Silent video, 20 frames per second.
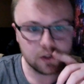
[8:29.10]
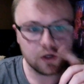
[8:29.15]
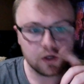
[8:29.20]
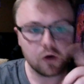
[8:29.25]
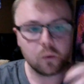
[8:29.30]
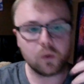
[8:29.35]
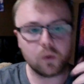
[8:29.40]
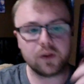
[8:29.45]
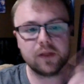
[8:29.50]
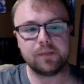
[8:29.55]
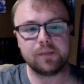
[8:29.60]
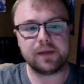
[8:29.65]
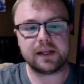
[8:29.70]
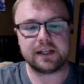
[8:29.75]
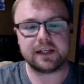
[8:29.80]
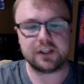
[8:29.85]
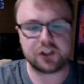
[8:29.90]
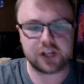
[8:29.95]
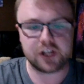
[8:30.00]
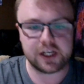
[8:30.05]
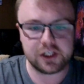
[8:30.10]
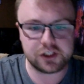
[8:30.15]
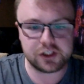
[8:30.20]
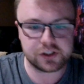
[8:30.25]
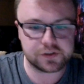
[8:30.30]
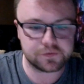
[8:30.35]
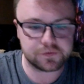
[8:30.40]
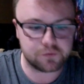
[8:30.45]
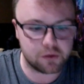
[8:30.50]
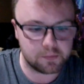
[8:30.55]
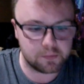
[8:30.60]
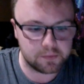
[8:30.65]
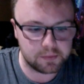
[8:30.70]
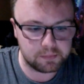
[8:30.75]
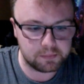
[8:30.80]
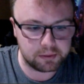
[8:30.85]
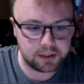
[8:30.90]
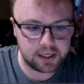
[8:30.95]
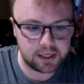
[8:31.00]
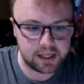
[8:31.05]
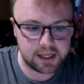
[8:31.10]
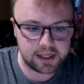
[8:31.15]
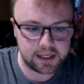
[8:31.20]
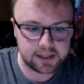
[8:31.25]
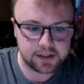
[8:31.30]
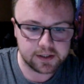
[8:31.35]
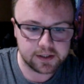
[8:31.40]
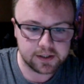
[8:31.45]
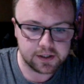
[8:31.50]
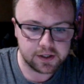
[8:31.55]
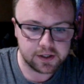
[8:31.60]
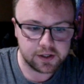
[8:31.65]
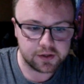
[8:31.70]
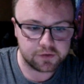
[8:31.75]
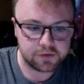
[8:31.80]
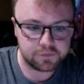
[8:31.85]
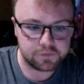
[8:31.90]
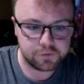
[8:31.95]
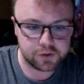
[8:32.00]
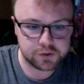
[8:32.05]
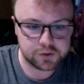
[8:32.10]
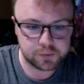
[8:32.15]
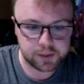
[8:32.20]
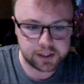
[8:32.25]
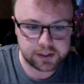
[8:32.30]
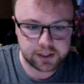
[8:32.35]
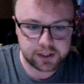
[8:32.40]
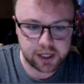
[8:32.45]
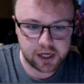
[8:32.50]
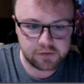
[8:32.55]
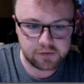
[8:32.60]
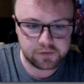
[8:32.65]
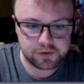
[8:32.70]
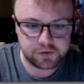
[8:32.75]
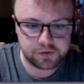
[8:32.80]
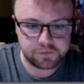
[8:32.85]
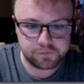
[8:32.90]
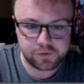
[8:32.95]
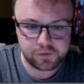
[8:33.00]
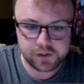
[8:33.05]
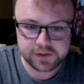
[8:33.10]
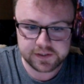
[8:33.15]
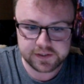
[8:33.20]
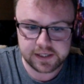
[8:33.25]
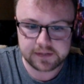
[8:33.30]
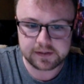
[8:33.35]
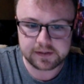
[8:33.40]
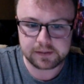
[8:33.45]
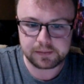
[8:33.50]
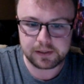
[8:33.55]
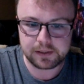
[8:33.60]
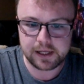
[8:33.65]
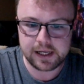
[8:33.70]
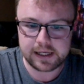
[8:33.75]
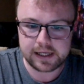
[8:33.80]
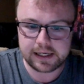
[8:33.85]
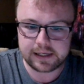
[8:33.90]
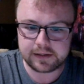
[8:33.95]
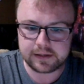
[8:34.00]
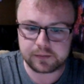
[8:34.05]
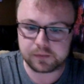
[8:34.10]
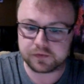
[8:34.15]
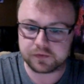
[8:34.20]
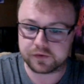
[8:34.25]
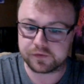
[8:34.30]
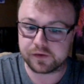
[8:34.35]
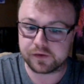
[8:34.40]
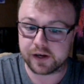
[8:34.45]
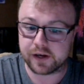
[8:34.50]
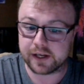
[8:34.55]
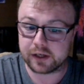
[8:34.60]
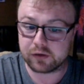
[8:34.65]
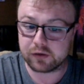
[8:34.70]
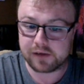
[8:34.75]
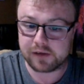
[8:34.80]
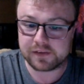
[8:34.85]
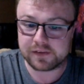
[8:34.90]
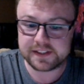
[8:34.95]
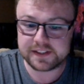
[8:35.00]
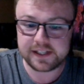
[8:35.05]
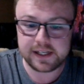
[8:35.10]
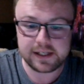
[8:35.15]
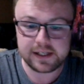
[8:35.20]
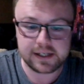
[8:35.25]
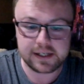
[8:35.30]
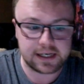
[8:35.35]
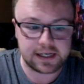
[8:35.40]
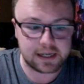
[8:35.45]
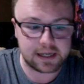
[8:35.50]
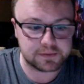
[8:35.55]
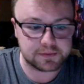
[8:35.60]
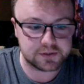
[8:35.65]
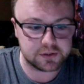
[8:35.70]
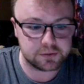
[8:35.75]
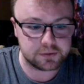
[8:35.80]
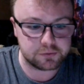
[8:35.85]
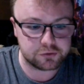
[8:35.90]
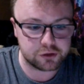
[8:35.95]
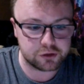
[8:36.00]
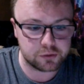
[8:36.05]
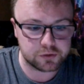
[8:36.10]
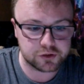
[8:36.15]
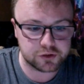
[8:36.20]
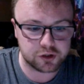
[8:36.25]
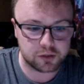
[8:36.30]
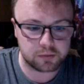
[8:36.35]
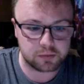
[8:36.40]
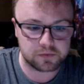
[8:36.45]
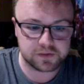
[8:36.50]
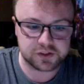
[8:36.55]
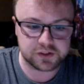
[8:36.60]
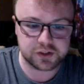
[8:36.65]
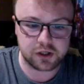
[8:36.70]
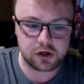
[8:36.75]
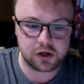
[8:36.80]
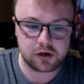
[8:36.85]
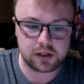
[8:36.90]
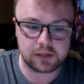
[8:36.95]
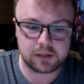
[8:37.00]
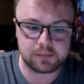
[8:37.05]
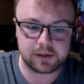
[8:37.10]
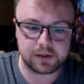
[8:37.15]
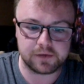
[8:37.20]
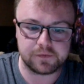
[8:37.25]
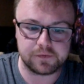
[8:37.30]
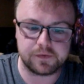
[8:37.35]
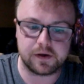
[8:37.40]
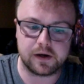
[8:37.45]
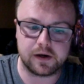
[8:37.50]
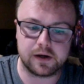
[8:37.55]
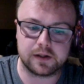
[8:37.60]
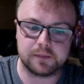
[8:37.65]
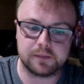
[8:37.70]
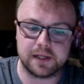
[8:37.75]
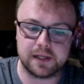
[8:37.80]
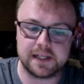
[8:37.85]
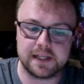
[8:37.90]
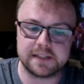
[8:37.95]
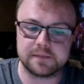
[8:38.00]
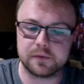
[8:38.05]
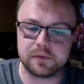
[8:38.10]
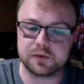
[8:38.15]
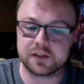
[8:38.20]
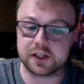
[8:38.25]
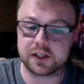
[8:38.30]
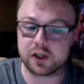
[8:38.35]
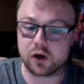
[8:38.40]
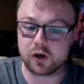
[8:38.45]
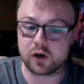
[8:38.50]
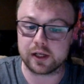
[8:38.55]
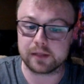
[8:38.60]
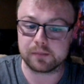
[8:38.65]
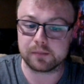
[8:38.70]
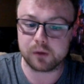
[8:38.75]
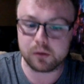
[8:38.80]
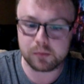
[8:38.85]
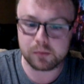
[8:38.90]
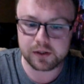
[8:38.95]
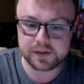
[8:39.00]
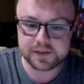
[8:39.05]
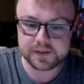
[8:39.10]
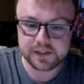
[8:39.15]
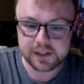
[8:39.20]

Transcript: Will there be any changes from the play? The first Wicked covered the first act of the play and ended with Defying Gravity, an absolute showstopper of a song and by far the play's most iconic moment.